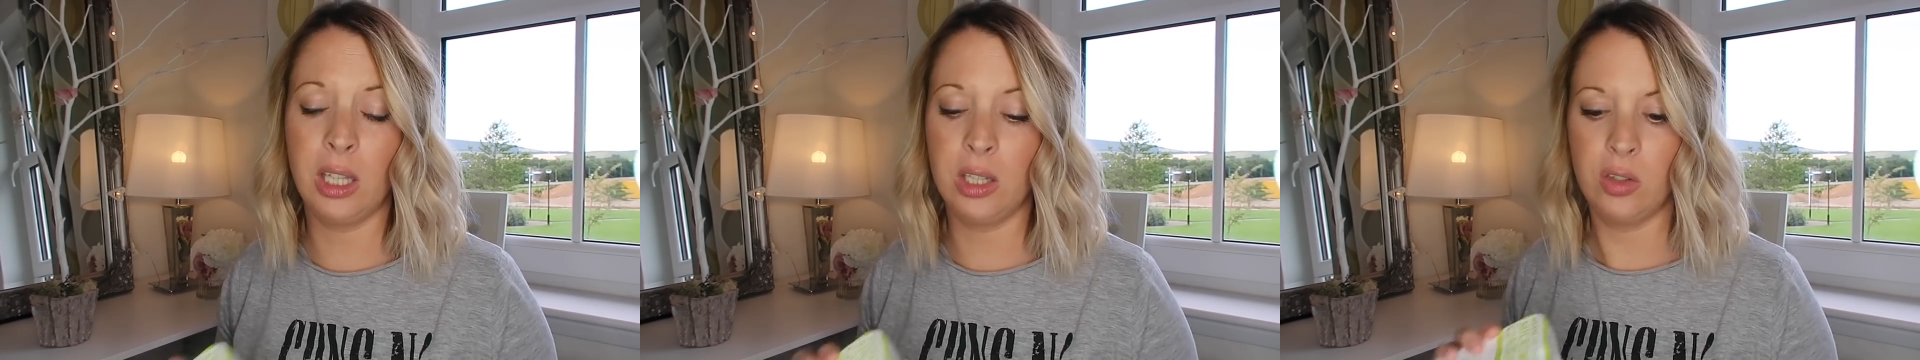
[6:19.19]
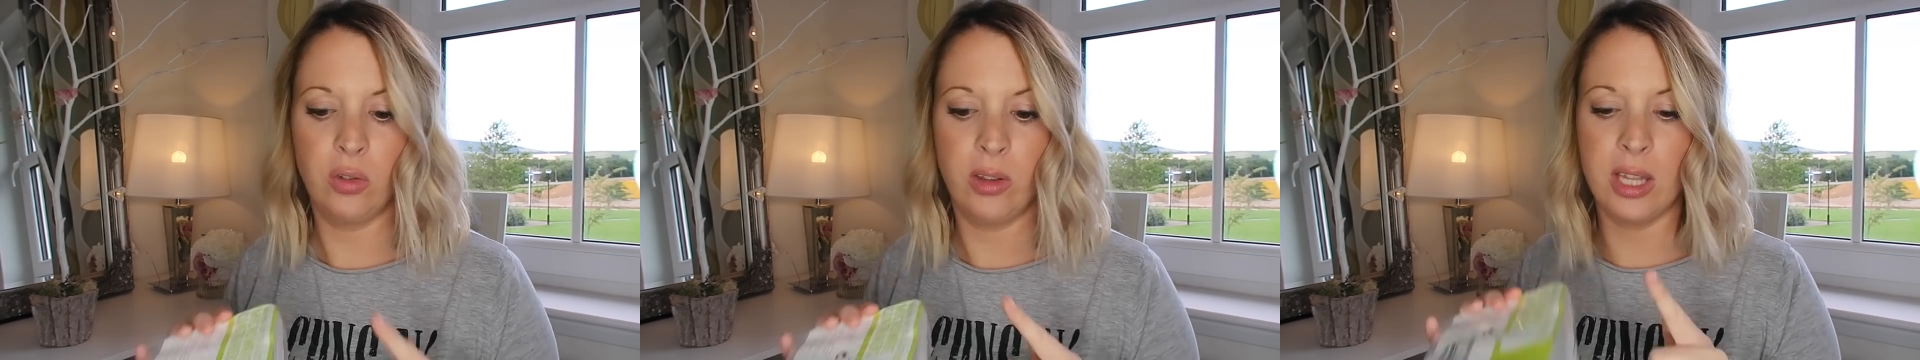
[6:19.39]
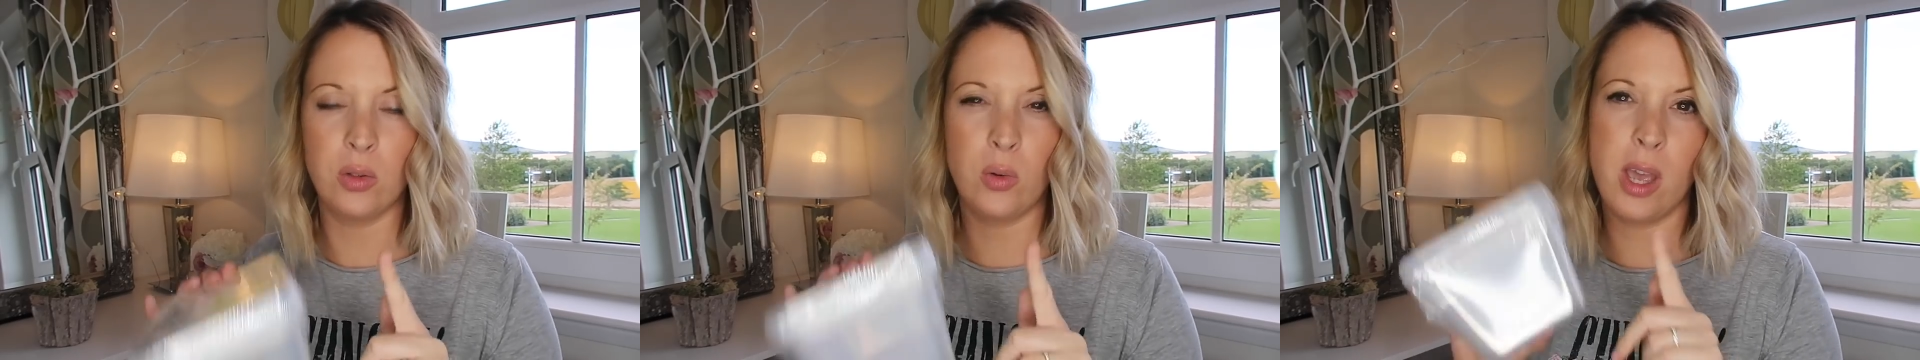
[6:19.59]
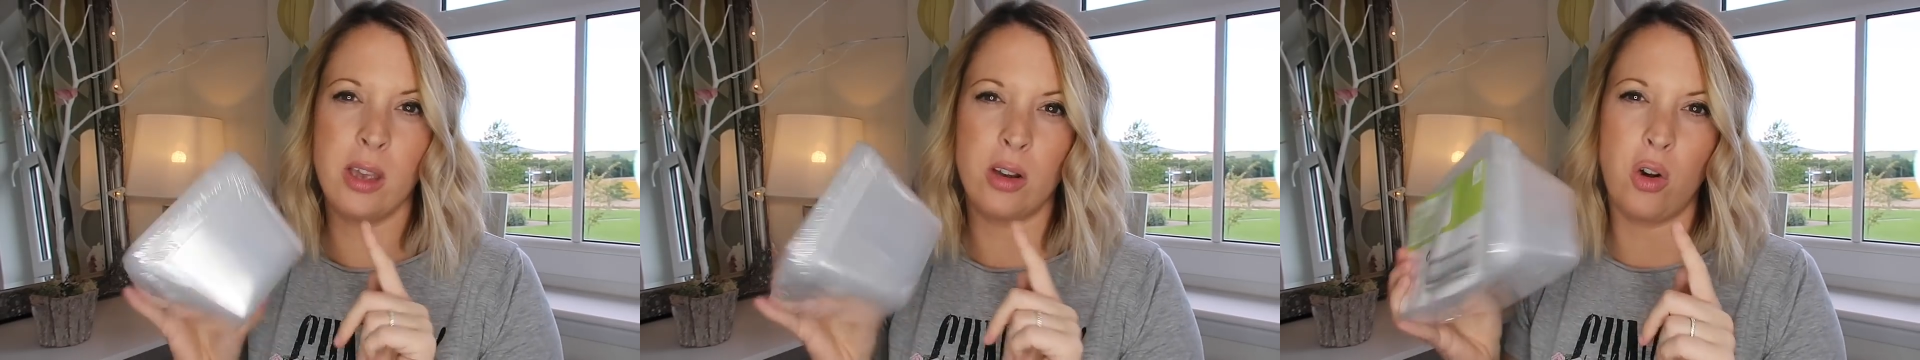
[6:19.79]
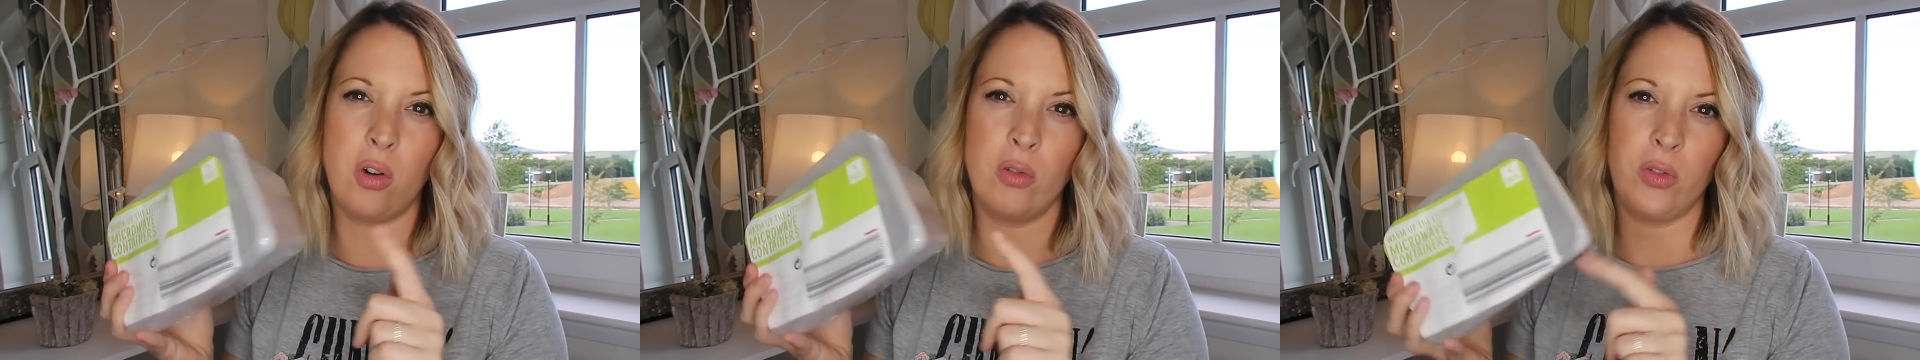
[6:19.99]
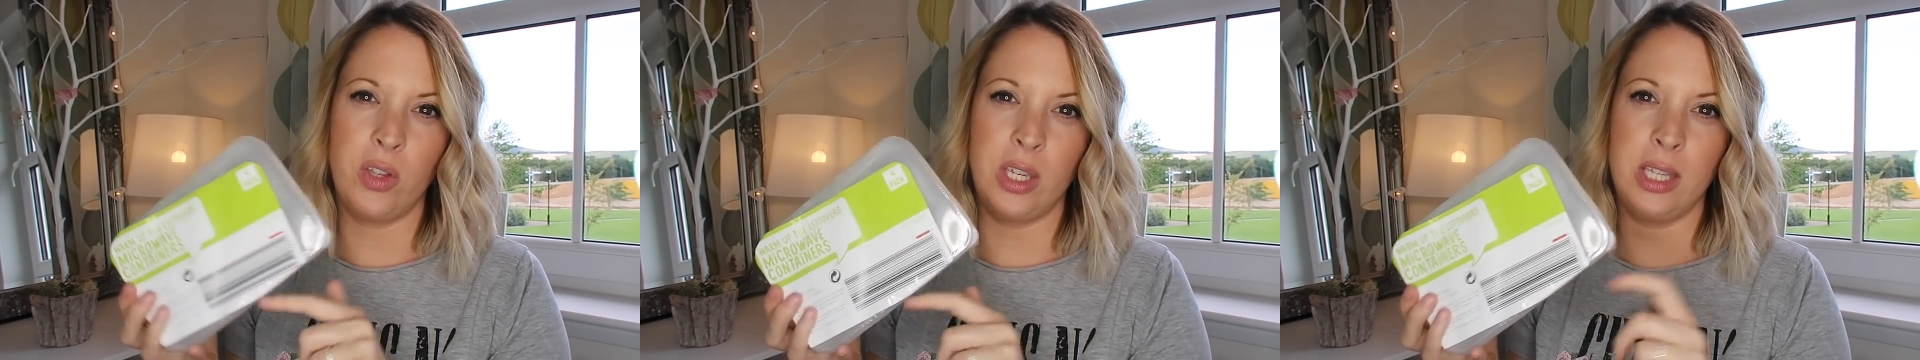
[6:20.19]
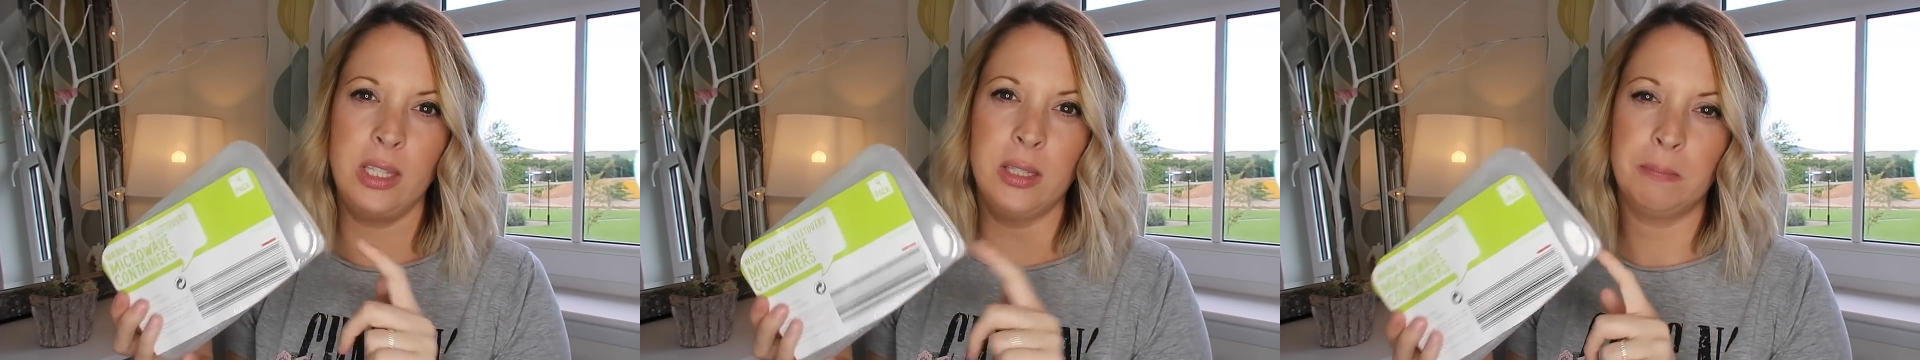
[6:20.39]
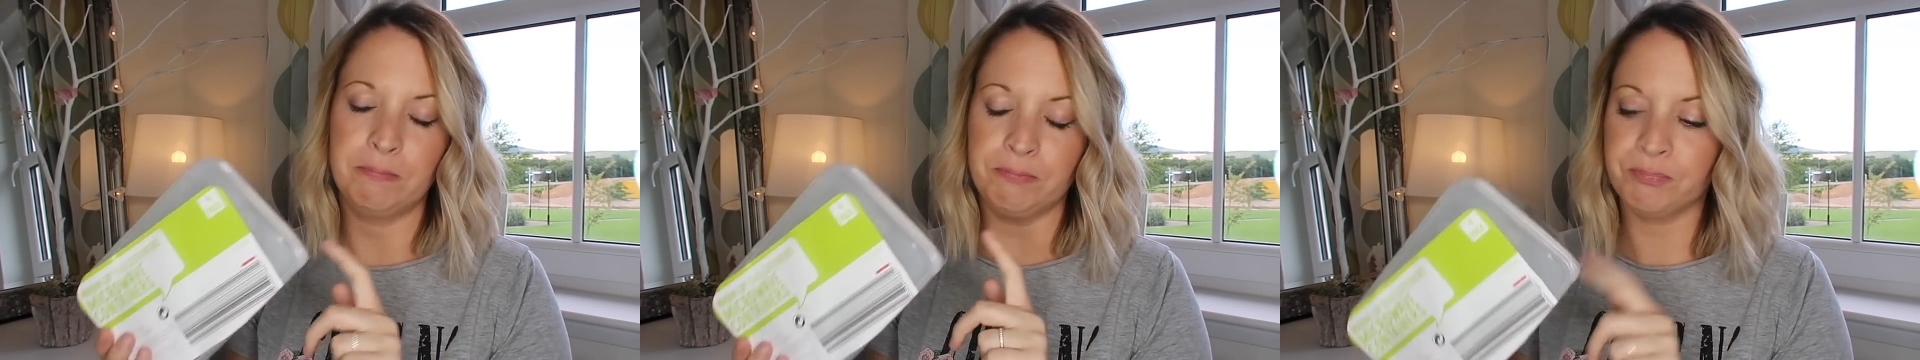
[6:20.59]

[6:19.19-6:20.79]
and so that's why I got these.